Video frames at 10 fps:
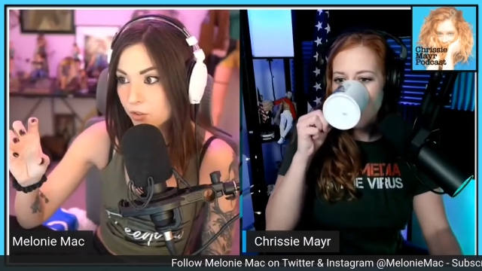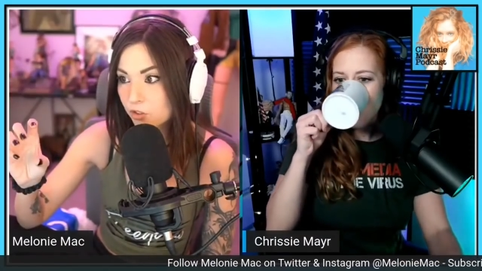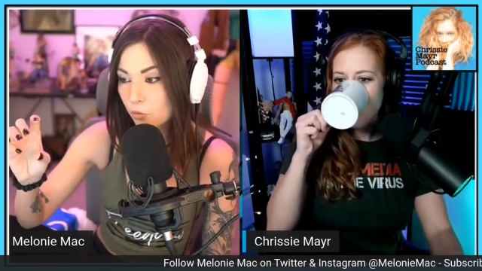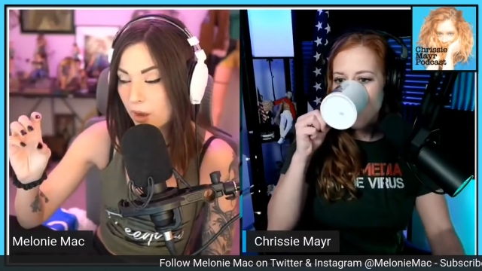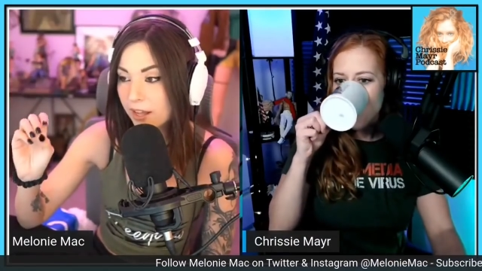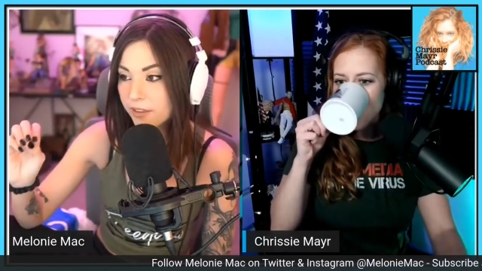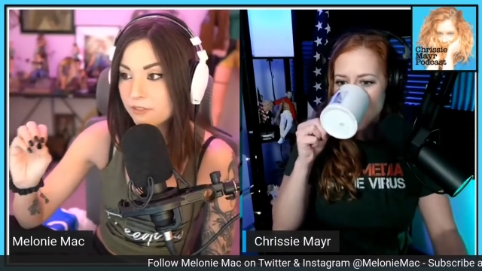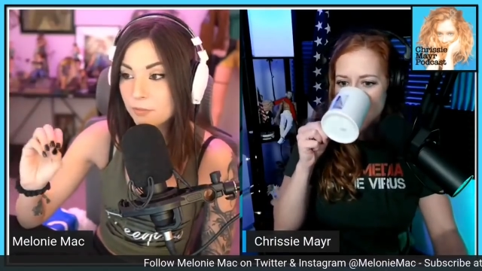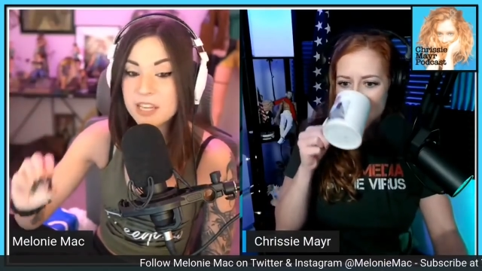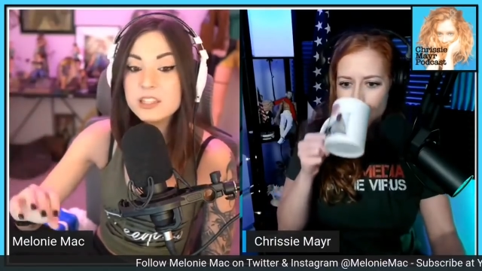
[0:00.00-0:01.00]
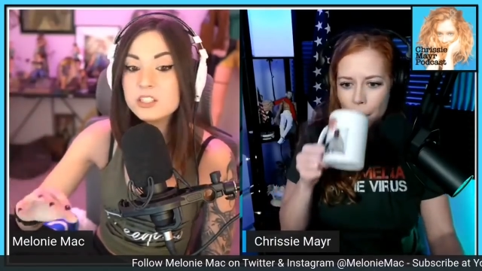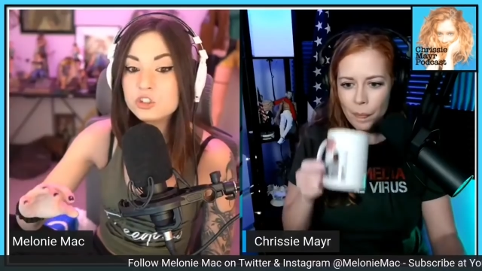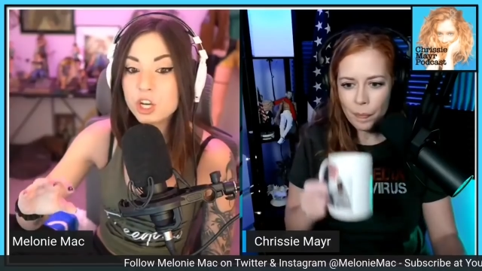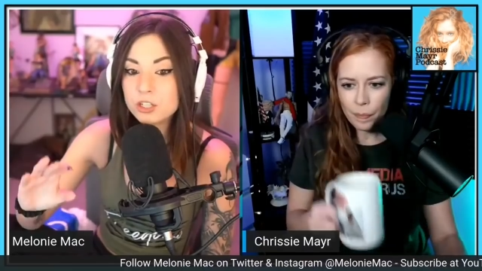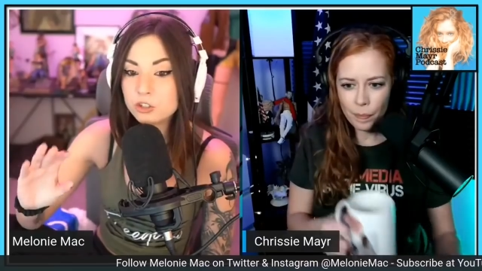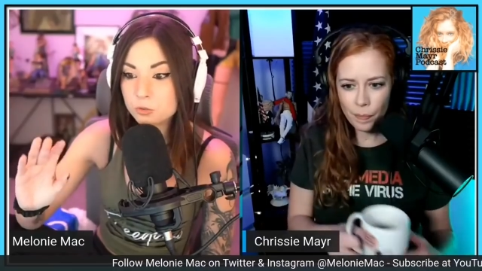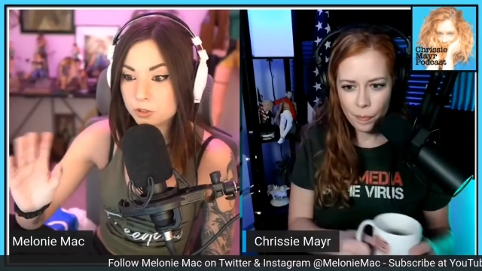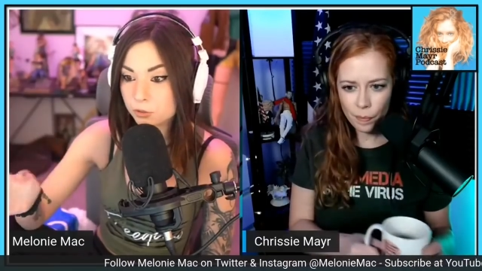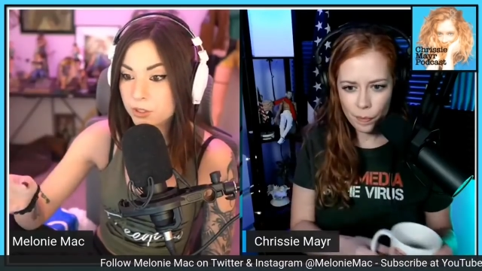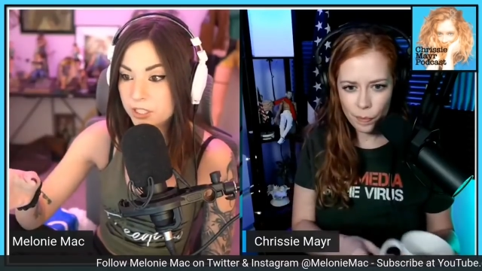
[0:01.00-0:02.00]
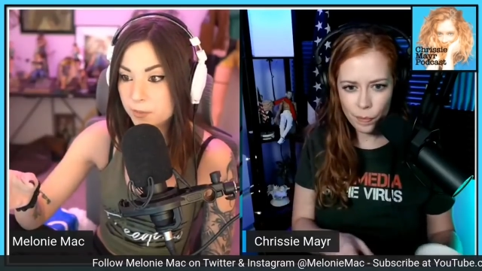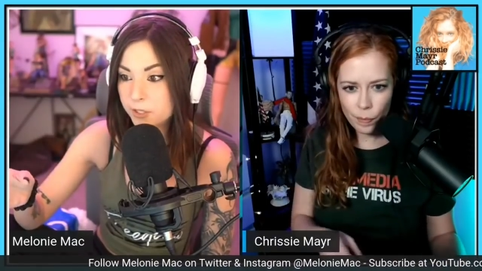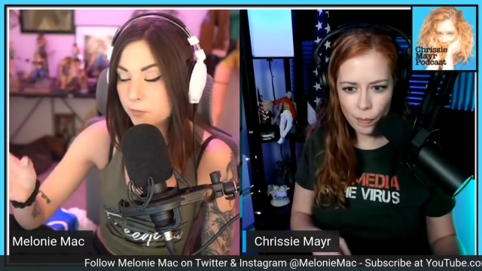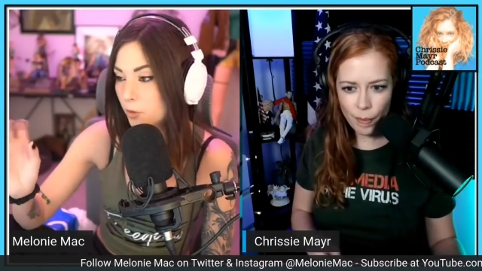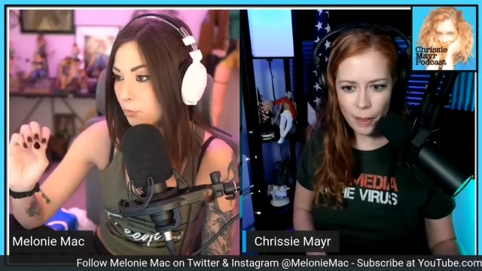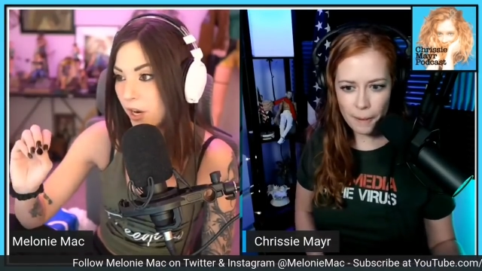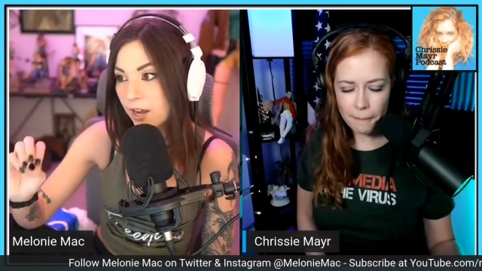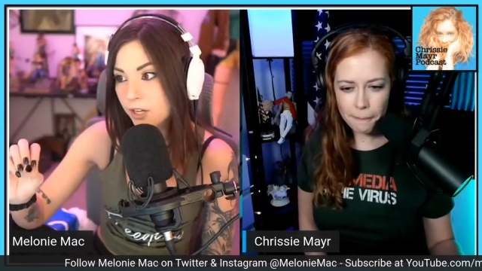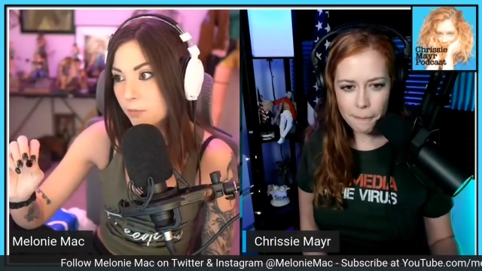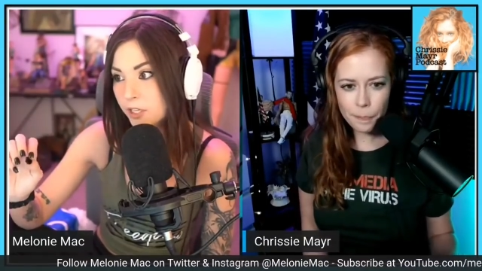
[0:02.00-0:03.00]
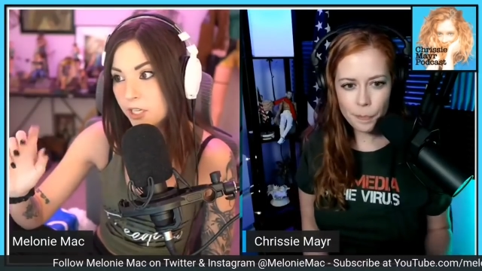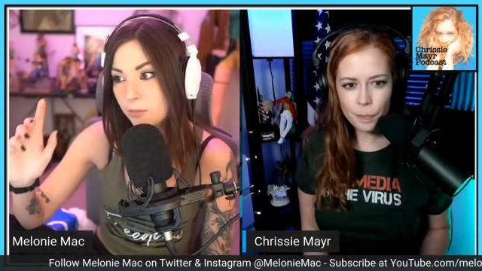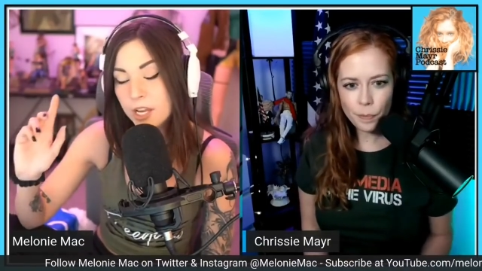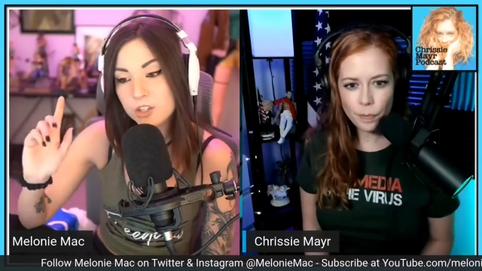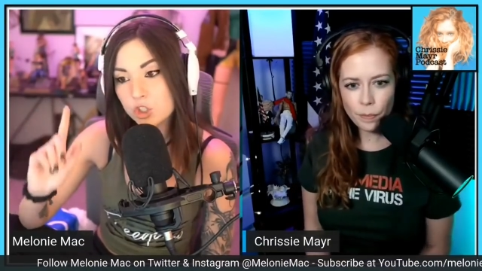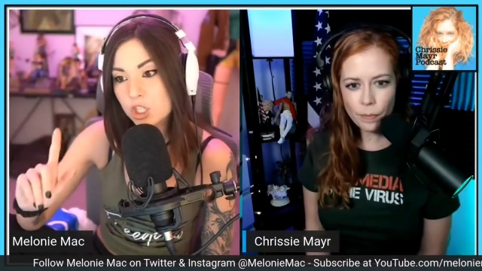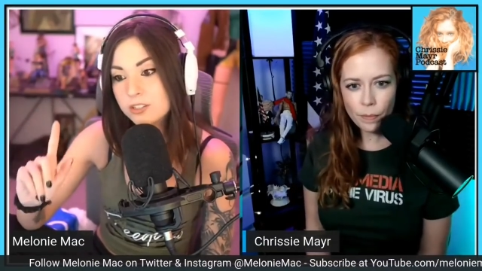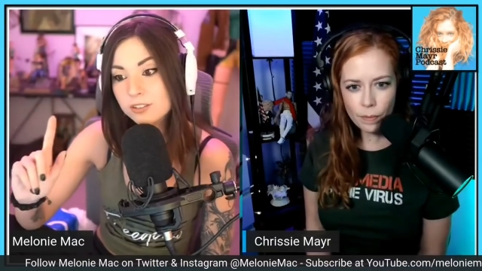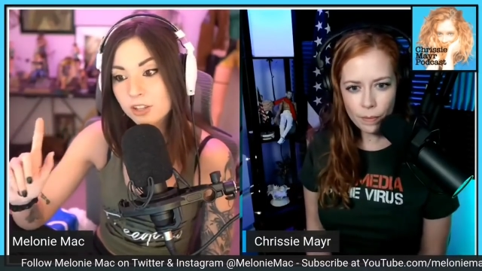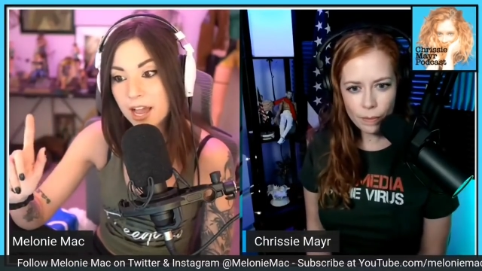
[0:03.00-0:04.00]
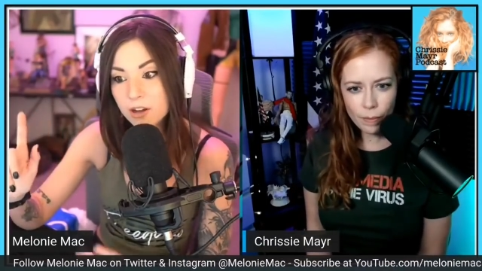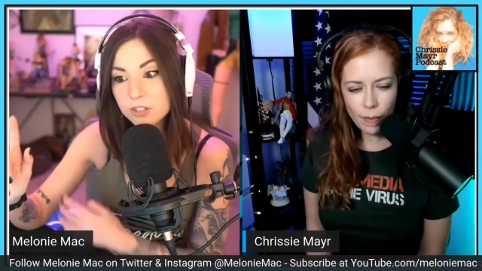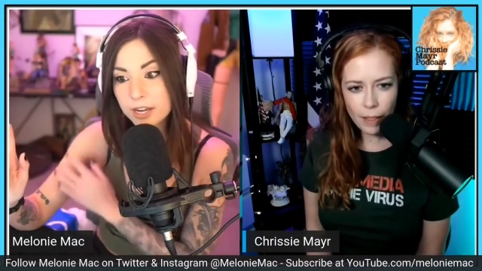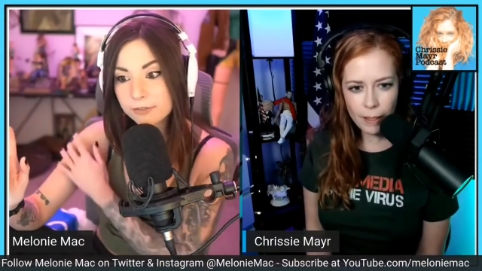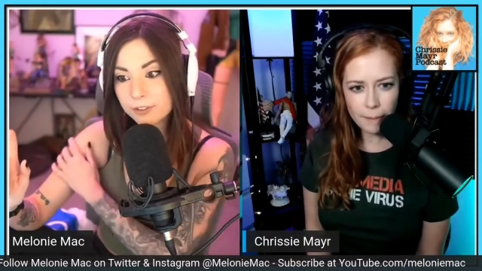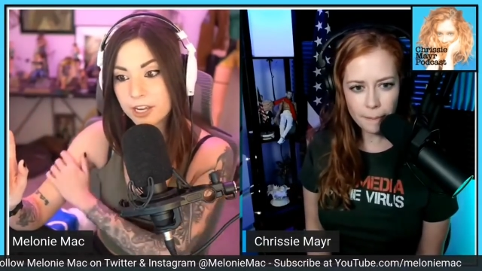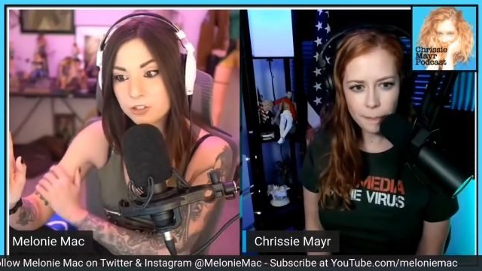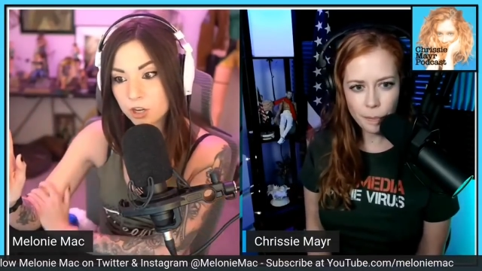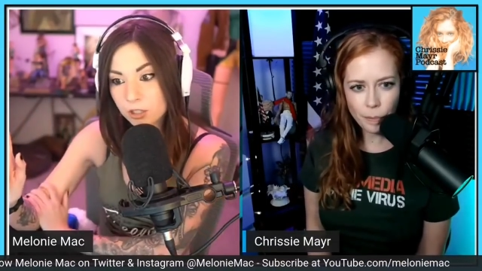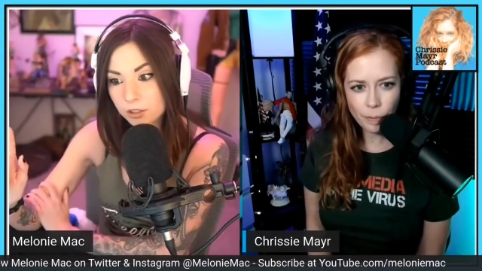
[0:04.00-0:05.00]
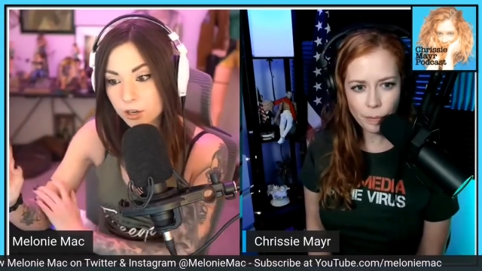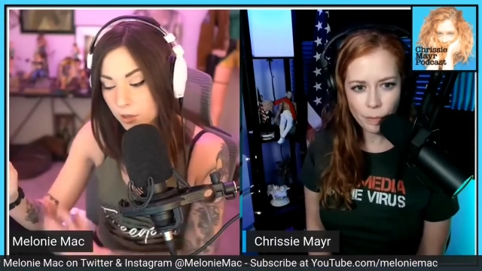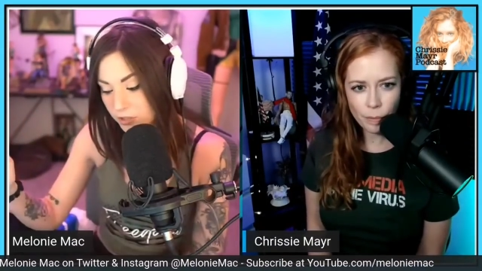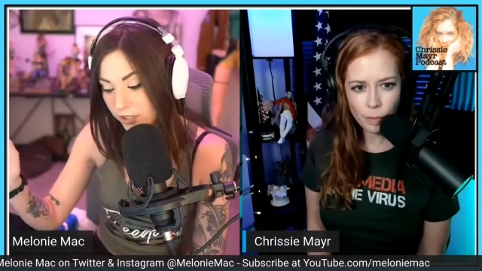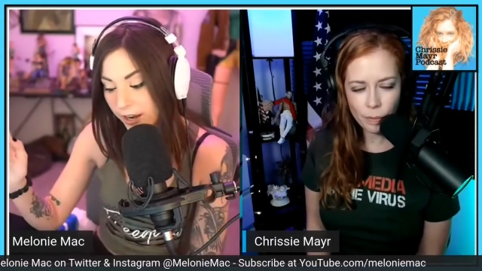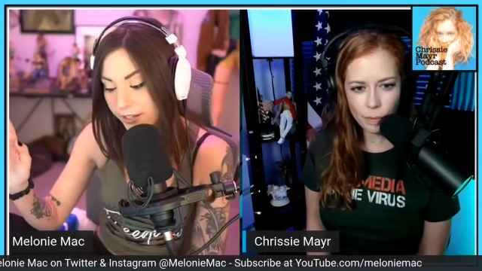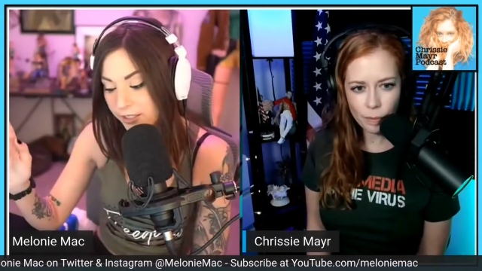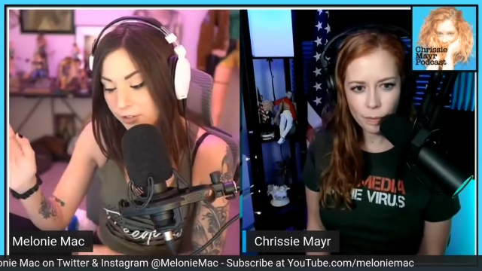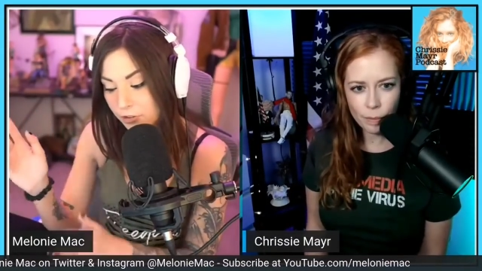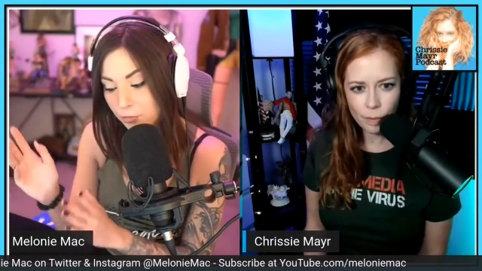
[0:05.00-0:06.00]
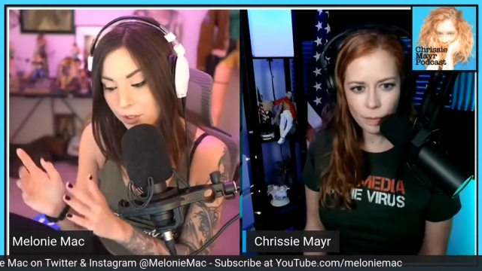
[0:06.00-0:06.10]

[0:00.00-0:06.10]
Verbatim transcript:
Speaker 1: so while they've made these changes with the green M&M, the brown M&M, she's allowed to have flash colored arms and high heels.